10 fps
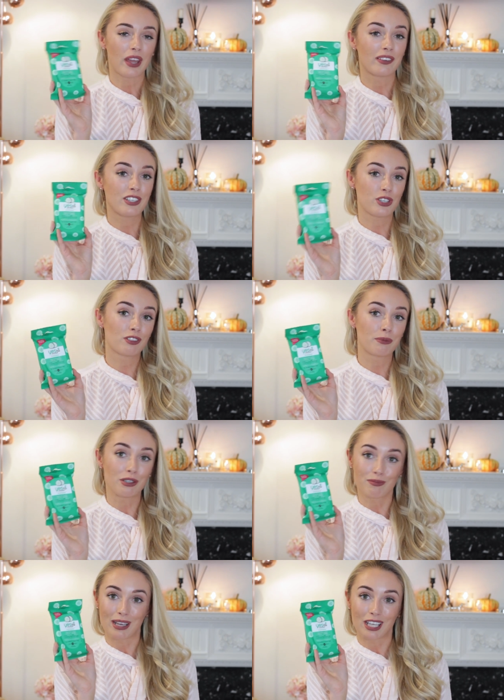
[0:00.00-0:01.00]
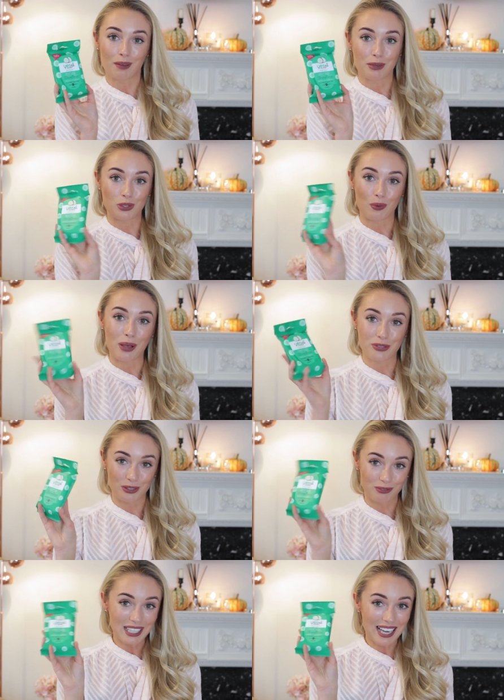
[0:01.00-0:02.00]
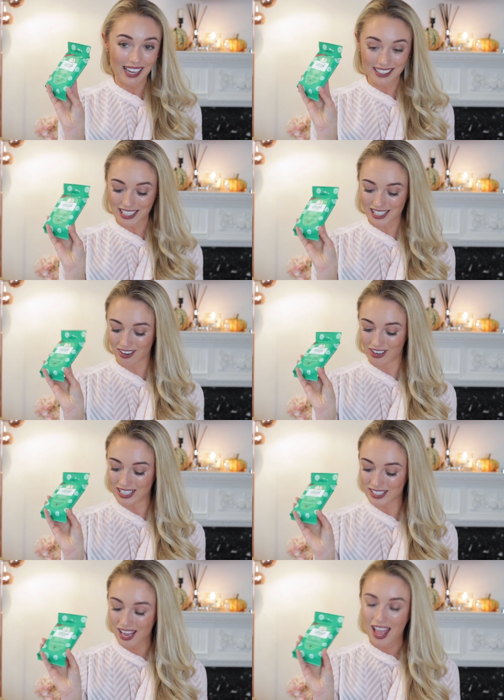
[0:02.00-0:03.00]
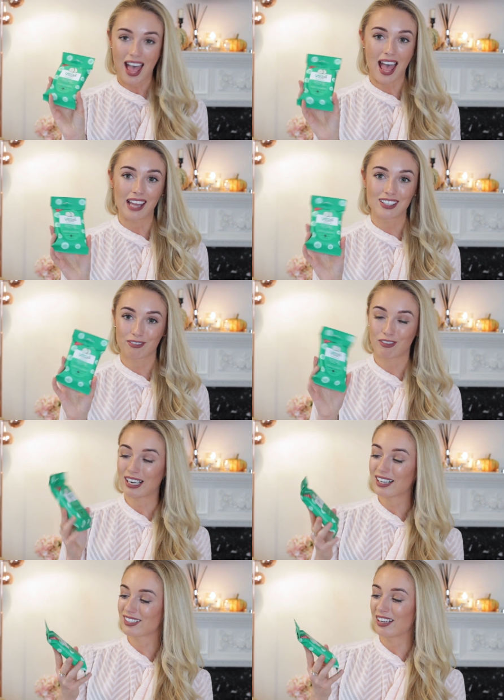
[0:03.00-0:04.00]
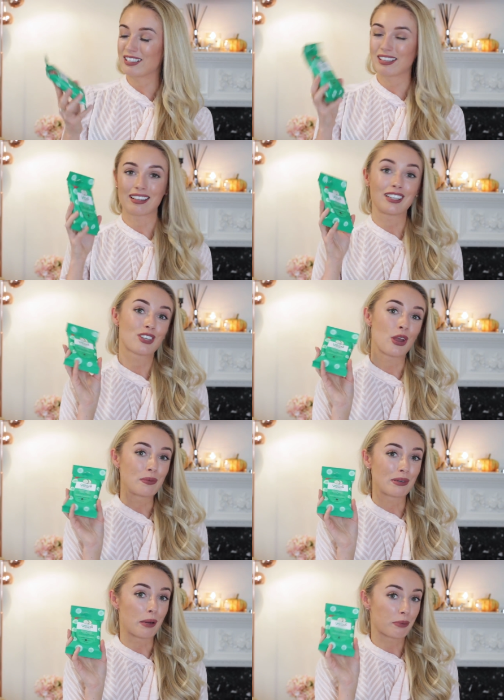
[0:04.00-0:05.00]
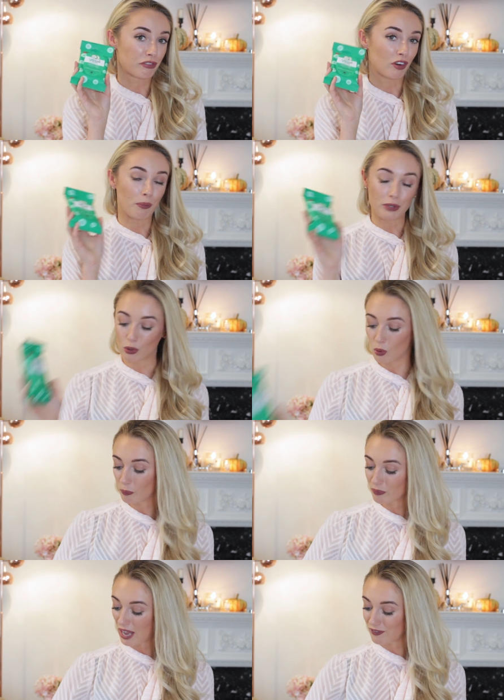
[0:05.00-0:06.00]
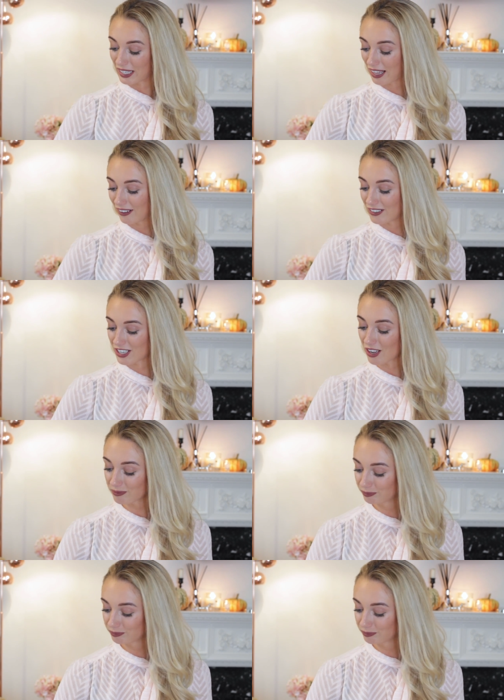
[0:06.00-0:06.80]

and they do remove makeup as well, so really handy size and very exciting thing to open up from your advent calendar.